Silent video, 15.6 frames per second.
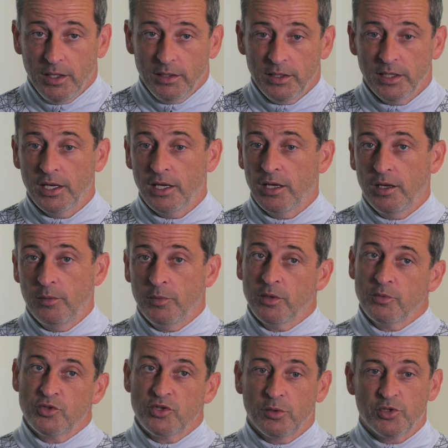Yeah, I mean,
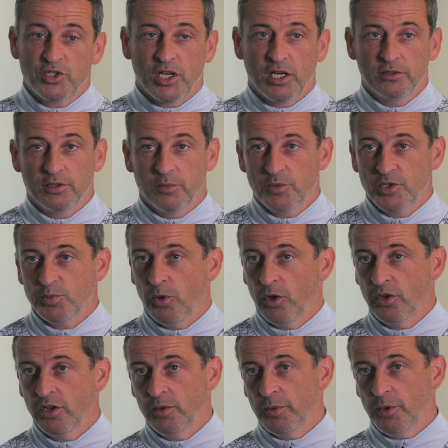I was chatting to him this
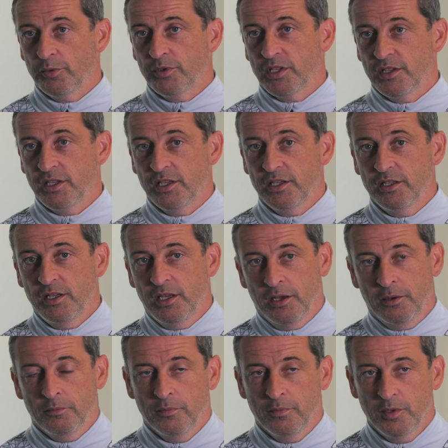morning about it,
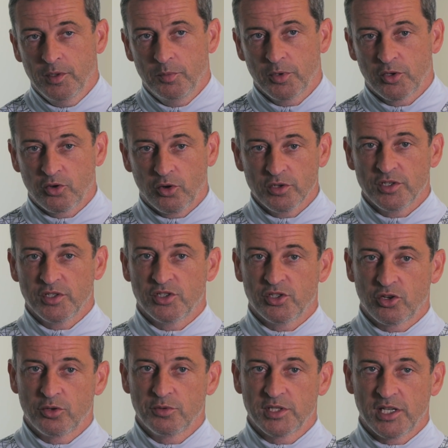that because of the
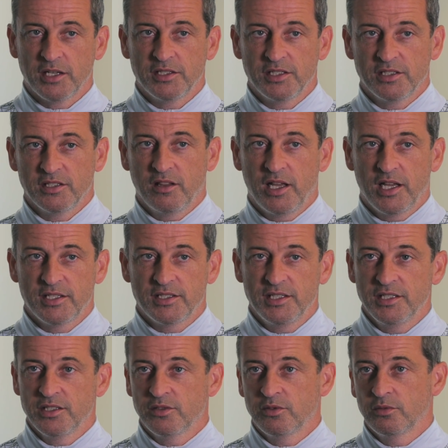circumstances of last
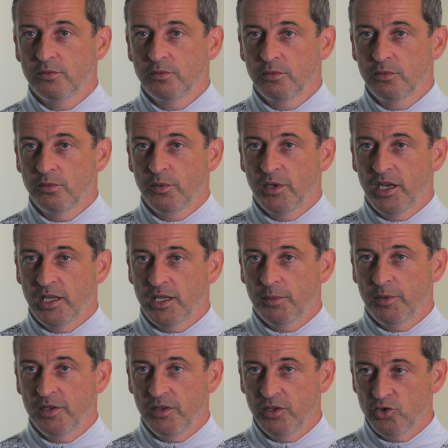season, when I
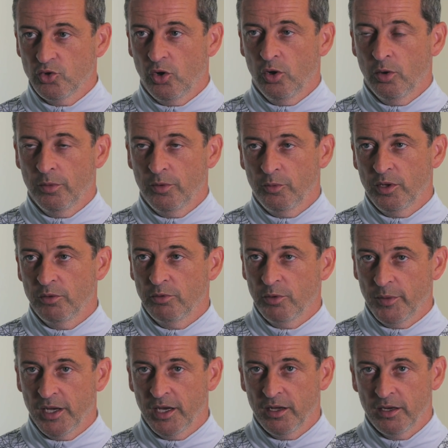came into the job and where
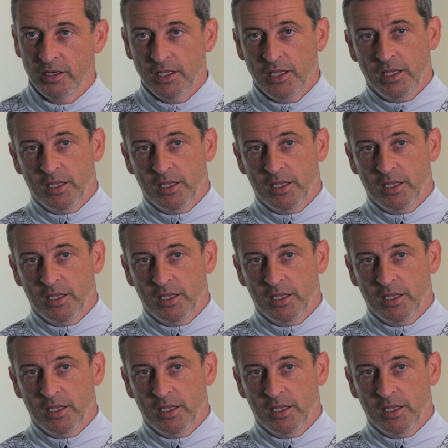we were,